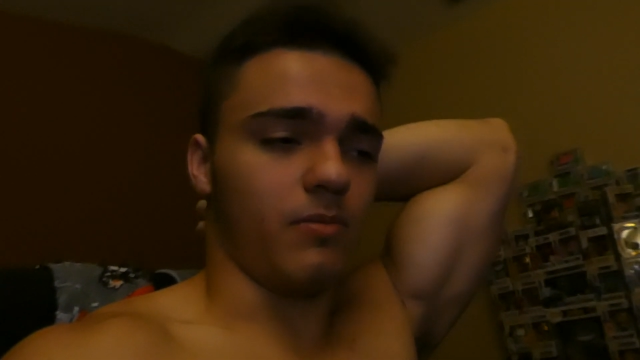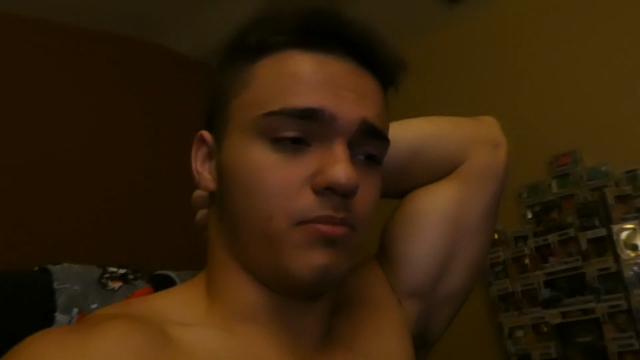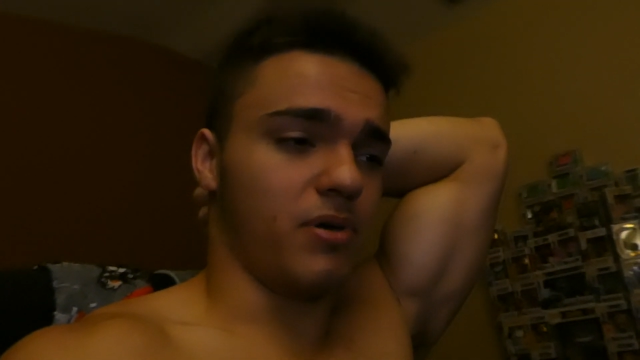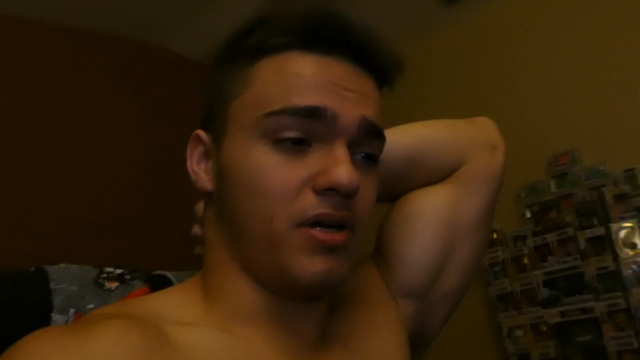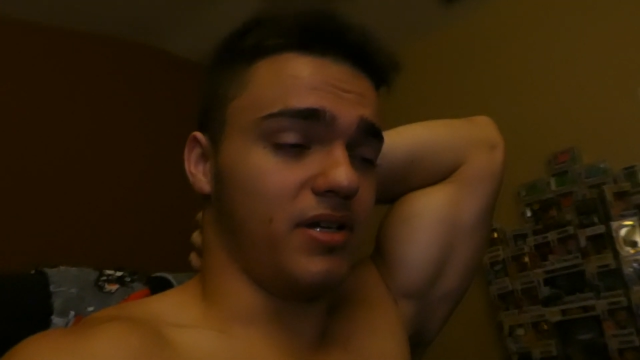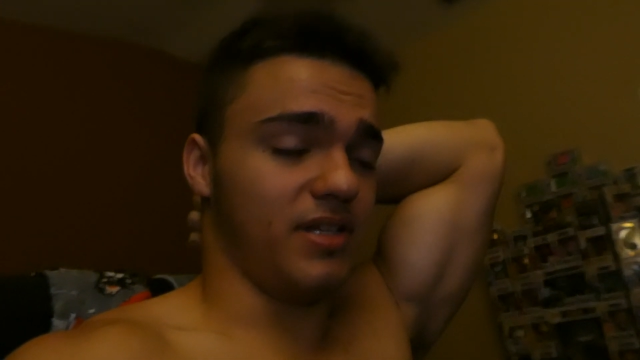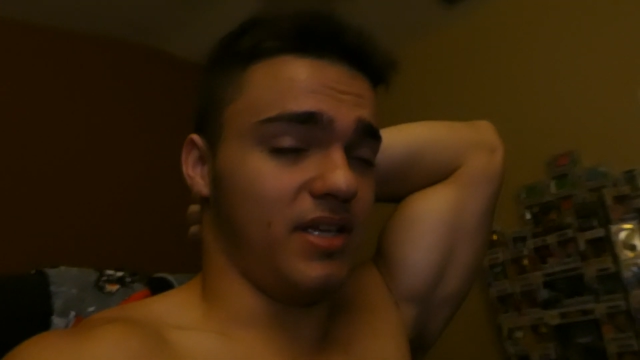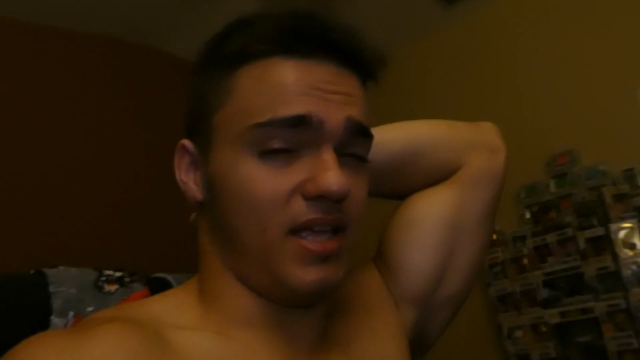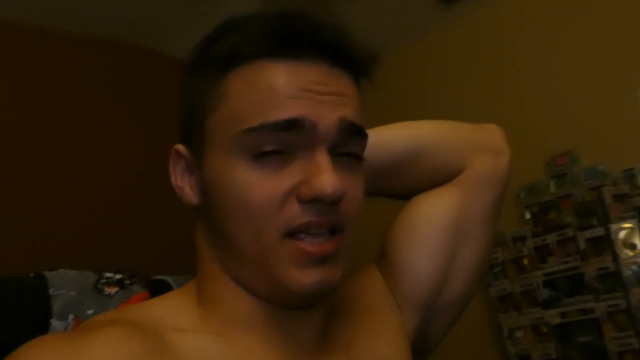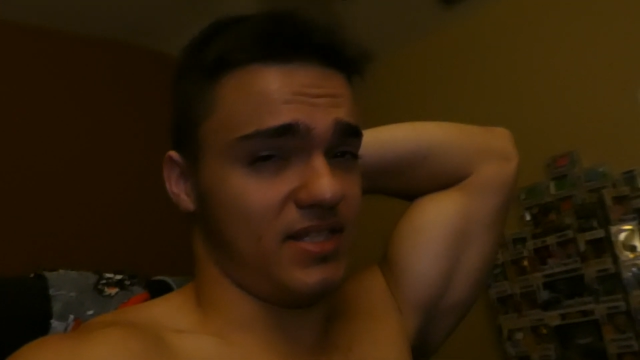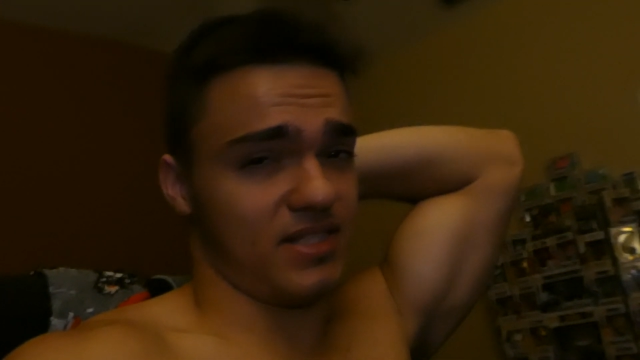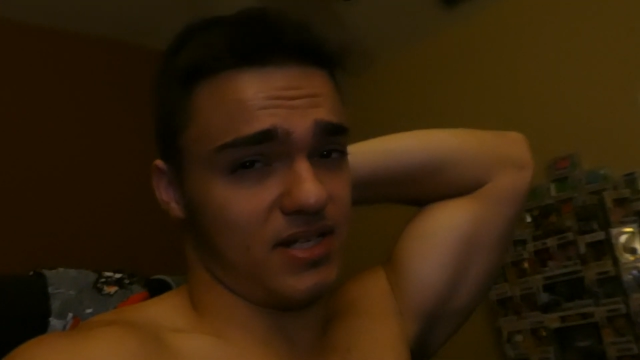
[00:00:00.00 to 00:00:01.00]
But
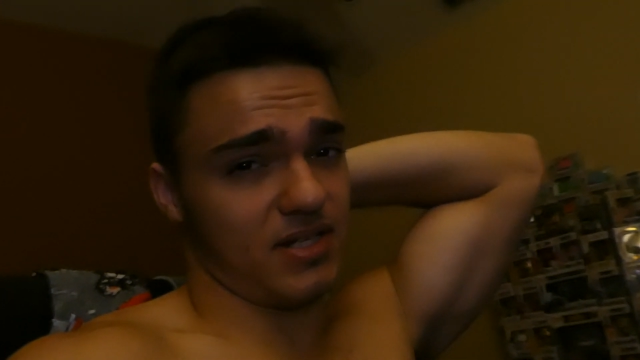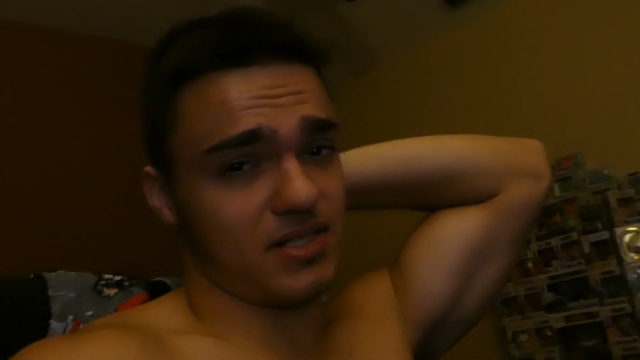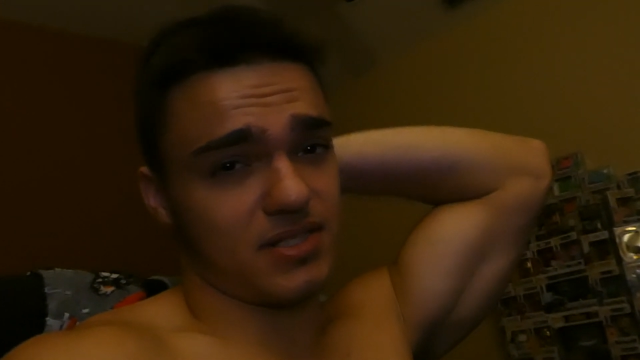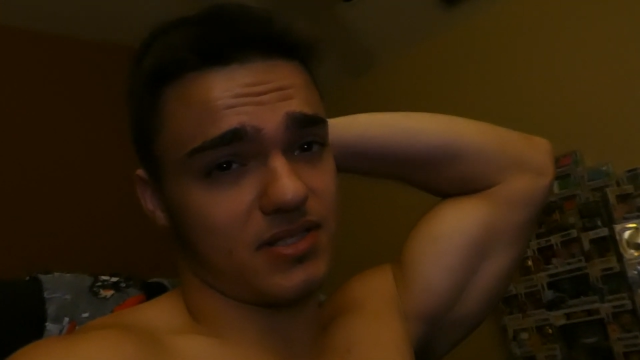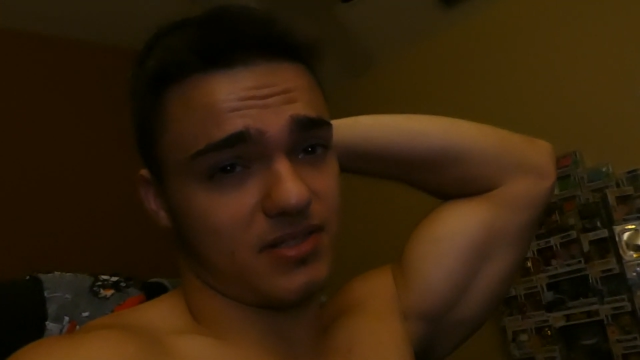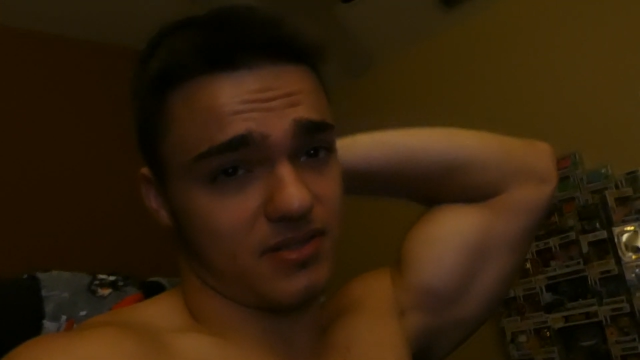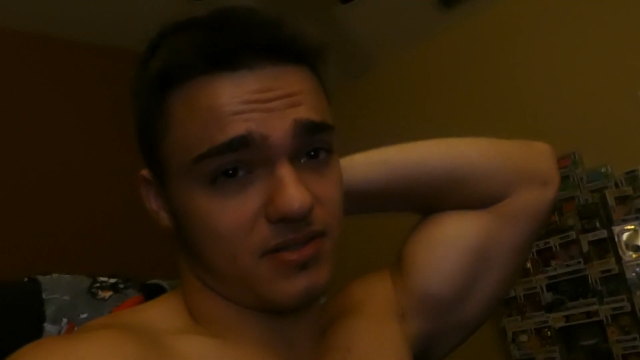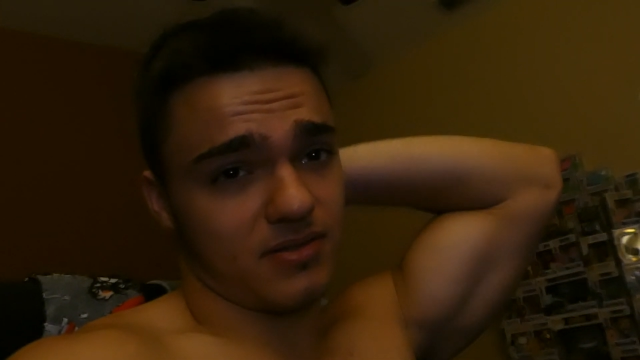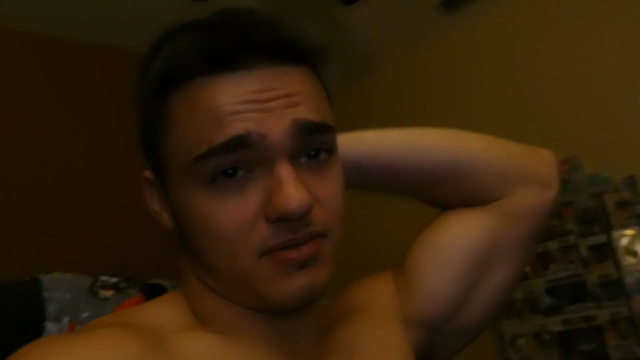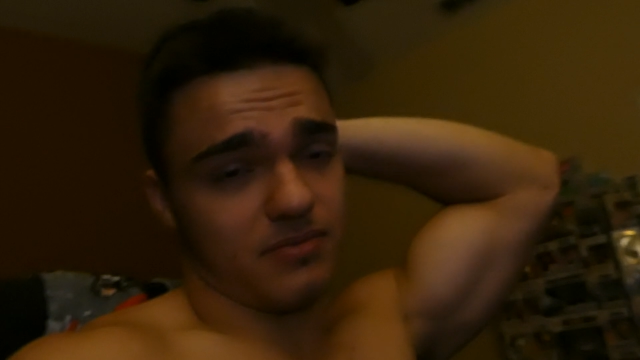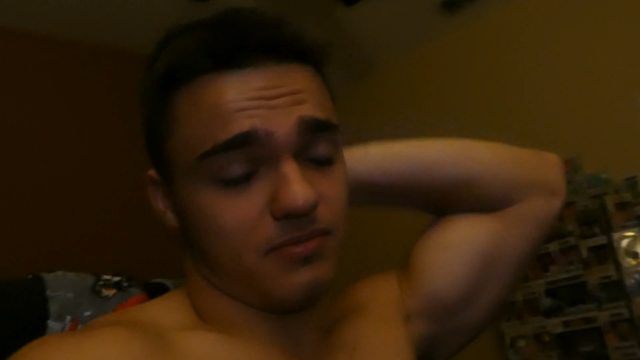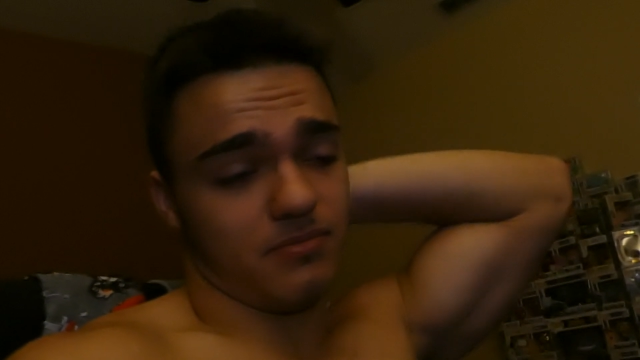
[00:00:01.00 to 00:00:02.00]
it sucks,
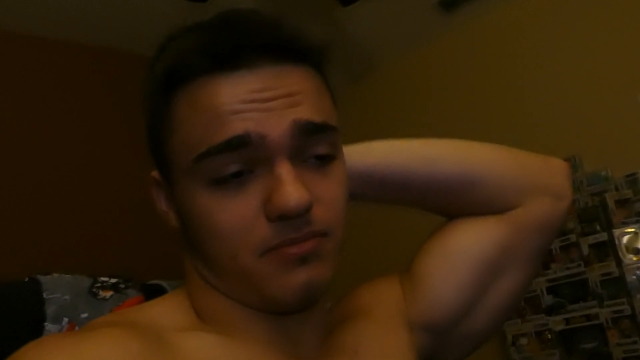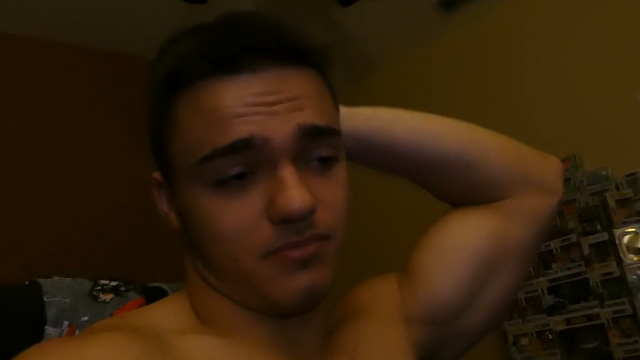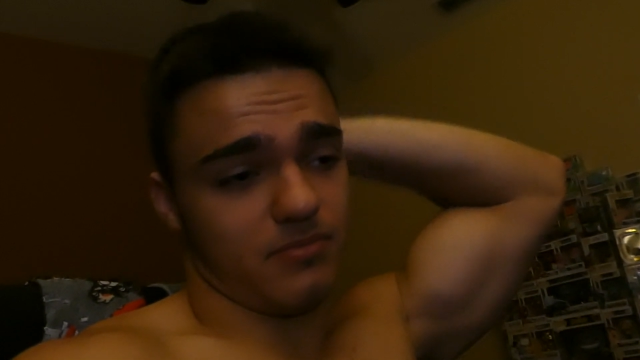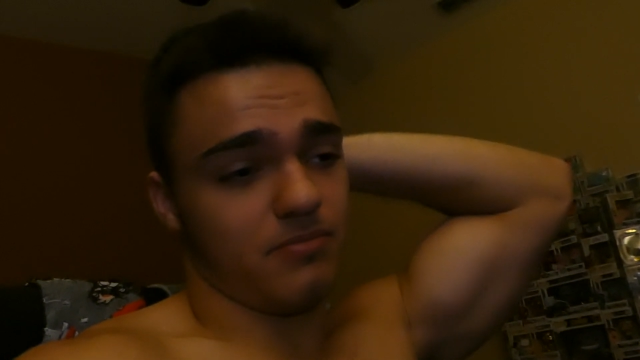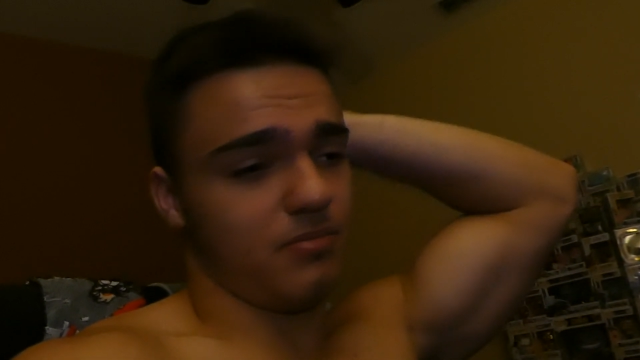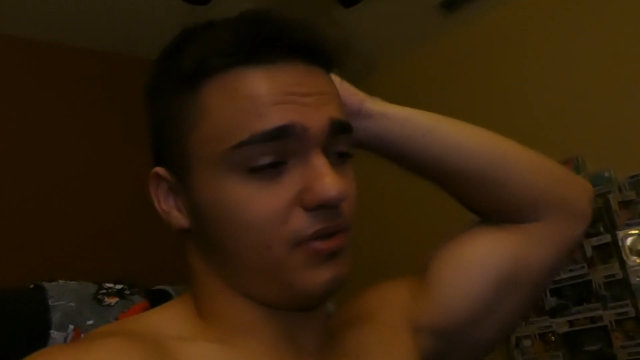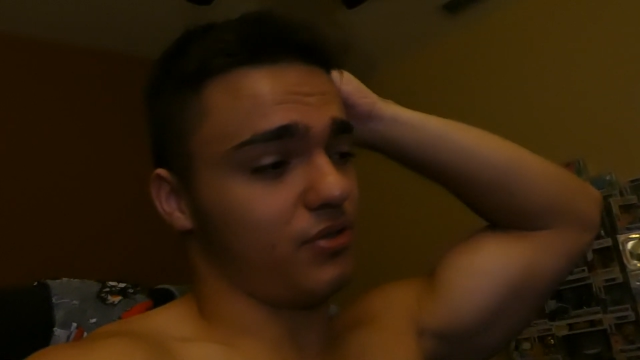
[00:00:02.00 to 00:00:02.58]
but